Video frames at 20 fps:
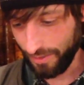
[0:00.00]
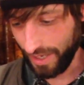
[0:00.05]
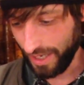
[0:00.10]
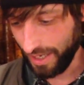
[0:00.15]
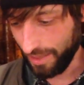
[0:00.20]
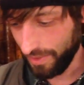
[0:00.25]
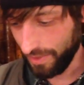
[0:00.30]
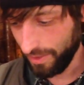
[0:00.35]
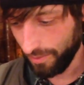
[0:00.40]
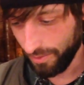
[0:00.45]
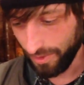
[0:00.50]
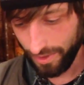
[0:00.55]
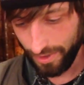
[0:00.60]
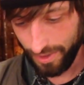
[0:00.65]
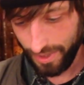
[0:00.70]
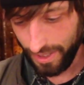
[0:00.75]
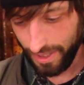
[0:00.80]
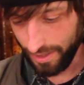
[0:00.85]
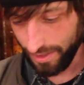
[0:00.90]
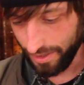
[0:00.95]

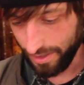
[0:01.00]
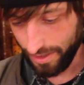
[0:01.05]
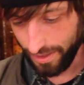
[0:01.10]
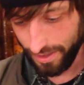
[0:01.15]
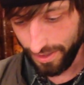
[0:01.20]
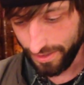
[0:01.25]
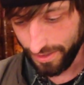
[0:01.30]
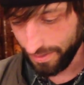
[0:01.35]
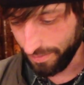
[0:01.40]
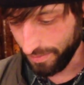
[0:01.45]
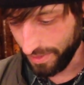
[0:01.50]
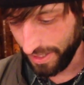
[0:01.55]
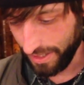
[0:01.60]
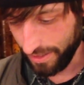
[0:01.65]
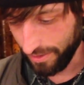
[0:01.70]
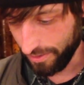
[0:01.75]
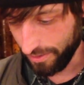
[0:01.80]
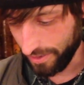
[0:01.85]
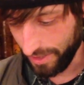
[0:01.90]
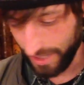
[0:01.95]
Grammy-worthy artist
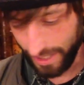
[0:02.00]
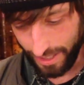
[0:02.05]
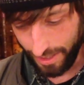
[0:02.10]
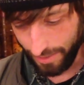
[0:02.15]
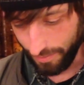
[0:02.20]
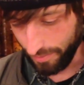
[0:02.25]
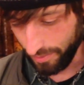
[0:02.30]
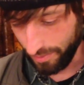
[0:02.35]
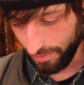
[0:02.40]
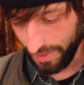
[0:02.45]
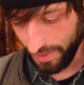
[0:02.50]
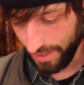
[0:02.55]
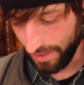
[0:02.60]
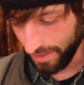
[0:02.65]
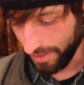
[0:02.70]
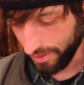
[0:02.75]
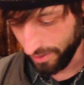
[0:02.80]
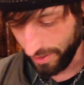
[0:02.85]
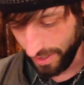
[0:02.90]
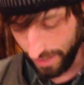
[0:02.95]
Michael Klim will be
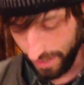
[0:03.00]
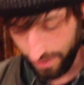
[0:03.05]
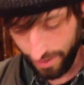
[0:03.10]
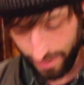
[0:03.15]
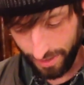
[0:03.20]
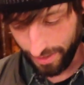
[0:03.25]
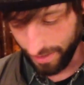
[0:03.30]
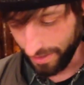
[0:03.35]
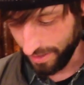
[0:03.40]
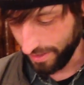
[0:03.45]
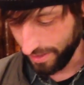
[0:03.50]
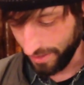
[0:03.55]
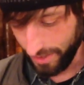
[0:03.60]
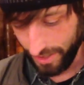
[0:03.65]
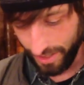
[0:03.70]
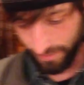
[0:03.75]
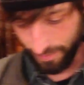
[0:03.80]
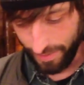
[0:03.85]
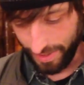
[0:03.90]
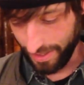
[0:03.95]
the crowning
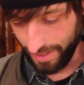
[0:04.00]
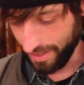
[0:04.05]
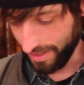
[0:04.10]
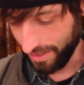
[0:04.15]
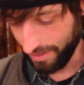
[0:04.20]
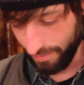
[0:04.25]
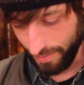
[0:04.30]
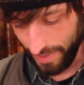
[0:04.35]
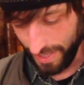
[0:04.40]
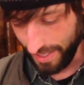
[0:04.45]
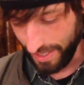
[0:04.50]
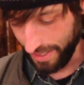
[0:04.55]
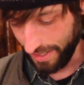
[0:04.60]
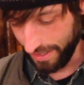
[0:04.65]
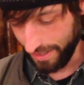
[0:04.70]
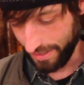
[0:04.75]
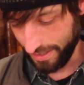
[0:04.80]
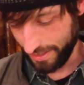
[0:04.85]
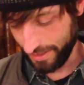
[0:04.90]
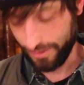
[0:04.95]
achievement of
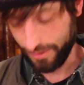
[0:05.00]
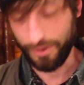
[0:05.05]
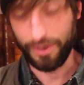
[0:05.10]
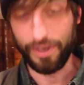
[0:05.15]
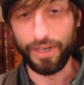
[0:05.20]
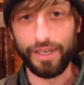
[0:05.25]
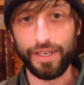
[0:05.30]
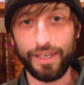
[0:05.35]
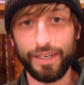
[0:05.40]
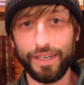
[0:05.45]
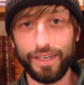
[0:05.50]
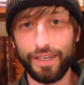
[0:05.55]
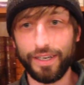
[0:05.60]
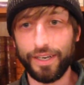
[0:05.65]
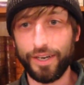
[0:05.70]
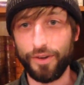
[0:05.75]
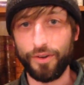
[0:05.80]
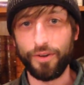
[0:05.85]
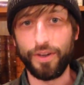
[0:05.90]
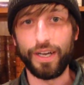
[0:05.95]
my storied
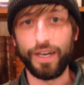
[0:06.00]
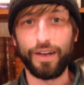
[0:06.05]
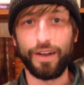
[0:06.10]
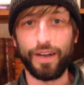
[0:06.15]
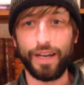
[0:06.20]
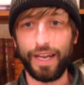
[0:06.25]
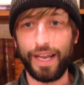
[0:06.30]
career,